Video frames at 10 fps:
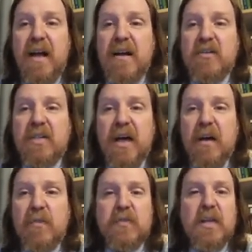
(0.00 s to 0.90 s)

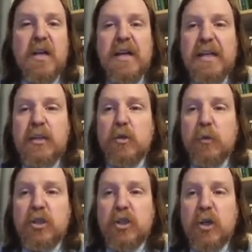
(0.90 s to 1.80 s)
ourselves into
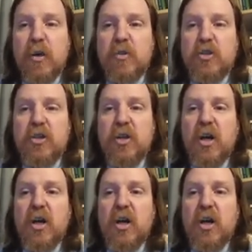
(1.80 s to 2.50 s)
a church